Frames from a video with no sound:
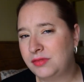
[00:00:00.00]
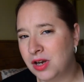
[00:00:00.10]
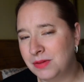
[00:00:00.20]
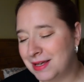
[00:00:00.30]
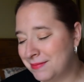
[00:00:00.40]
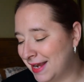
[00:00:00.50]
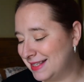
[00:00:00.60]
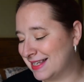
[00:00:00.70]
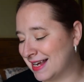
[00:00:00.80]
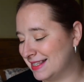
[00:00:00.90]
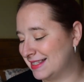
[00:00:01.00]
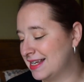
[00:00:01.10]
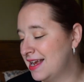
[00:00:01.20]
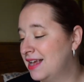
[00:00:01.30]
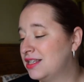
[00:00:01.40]
Hope that made sense.
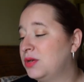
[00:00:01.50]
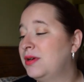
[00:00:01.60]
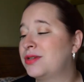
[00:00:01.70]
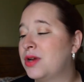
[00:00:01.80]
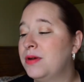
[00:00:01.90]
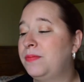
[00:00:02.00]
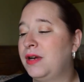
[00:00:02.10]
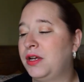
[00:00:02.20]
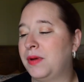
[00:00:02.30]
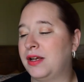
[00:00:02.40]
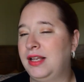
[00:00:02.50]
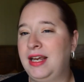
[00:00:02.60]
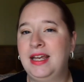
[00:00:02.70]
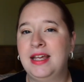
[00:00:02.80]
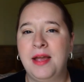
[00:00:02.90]
So I was going pretty
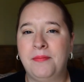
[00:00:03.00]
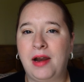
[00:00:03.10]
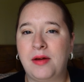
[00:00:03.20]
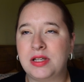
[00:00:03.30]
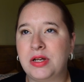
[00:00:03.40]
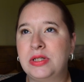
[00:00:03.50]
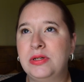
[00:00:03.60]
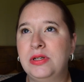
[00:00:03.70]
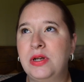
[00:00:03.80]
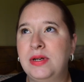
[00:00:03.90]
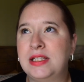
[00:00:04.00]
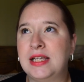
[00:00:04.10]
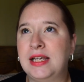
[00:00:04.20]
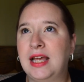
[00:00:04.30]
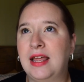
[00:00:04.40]
quickly, but I was also
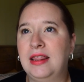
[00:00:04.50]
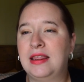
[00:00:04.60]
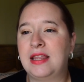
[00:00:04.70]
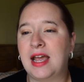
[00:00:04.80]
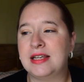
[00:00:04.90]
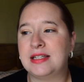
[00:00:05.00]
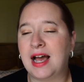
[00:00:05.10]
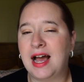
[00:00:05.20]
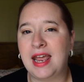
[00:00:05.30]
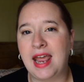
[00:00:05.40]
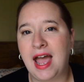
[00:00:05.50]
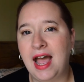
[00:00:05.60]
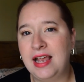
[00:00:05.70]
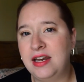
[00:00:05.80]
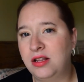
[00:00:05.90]
noticing that I
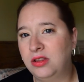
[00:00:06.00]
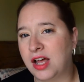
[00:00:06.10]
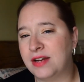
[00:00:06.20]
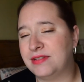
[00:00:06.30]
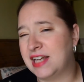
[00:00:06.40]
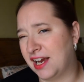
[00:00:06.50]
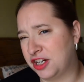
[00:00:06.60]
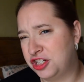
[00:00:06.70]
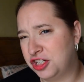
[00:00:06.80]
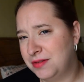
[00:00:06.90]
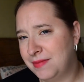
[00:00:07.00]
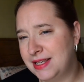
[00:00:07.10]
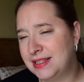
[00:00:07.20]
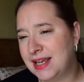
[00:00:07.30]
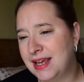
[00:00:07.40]
had a lot of texture in my
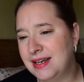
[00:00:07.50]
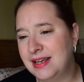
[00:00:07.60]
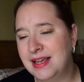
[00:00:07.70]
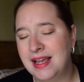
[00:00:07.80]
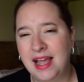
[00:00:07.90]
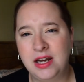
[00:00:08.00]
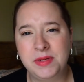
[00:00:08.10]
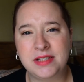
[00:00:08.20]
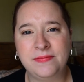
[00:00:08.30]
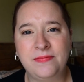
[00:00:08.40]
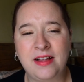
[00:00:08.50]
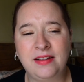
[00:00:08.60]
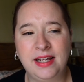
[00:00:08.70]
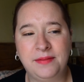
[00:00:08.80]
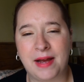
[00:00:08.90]
skin and almost felt
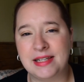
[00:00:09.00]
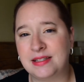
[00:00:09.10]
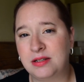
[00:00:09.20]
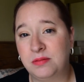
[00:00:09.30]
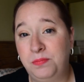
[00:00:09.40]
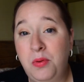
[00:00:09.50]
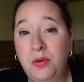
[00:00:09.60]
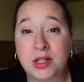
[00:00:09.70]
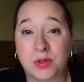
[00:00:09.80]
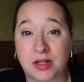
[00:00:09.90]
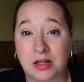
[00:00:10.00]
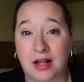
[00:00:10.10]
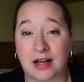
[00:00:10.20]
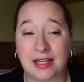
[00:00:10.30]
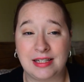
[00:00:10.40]
like my pores were
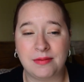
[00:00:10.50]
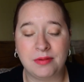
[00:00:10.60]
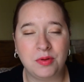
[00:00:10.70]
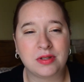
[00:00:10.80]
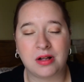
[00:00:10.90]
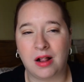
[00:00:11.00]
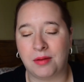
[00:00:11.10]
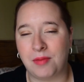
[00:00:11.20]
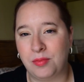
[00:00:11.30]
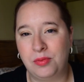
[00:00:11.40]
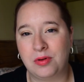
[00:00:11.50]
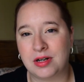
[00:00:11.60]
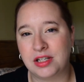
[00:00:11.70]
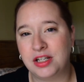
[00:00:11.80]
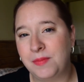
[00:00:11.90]
clogged, like something was clogging my
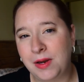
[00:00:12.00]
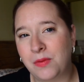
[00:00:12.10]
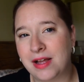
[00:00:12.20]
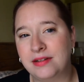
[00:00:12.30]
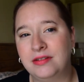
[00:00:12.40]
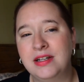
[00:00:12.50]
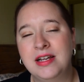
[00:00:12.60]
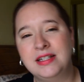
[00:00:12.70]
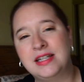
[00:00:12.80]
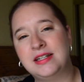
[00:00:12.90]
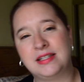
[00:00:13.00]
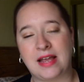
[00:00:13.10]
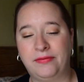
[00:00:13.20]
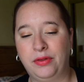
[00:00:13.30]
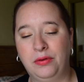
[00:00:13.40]
pores. It took me a while to
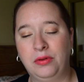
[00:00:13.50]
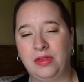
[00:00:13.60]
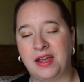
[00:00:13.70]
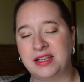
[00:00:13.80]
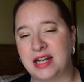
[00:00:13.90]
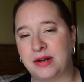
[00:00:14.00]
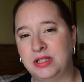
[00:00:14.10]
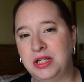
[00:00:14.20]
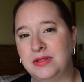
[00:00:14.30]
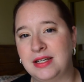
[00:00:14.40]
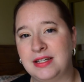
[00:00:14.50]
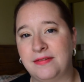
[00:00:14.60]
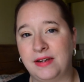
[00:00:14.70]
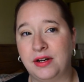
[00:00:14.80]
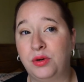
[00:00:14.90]
decipher through the things that I was using to
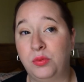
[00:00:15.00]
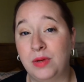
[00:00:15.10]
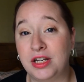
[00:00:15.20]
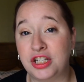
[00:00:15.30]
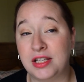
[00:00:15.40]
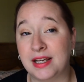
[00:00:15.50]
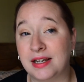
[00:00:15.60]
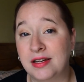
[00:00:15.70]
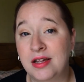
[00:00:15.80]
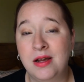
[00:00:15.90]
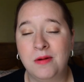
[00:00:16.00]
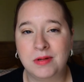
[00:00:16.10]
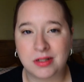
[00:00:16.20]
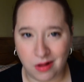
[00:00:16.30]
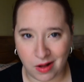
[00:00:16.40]
figure out which thing
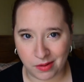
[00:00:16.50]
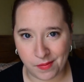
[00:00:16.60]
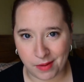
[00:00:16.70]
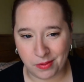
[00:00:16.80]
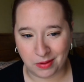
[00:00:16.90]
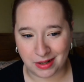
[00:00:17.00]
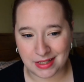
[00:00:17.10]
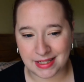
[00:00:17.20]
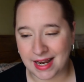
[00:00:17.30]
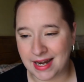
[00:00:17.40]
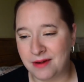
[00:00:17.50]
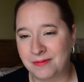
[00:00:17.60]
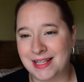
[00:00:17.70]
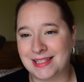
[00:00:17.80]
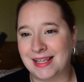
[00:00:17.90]
was clogging my pores, and it
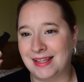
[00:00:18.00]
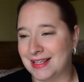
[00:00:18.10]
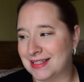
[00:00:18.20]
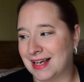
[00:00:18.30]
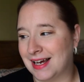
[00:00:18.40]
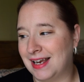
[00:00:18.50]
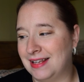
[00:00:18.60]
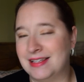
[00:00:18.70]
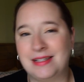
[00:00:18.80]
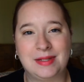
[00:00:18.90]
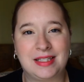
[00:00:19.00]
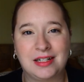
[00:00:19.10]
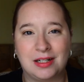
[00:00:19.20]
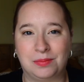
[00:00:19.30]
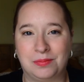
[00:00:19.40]
was this guy. This is the
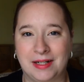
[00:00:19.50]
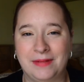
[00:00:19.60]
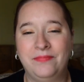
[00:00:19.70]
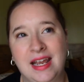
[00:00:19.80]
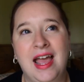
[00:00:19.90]
culprit.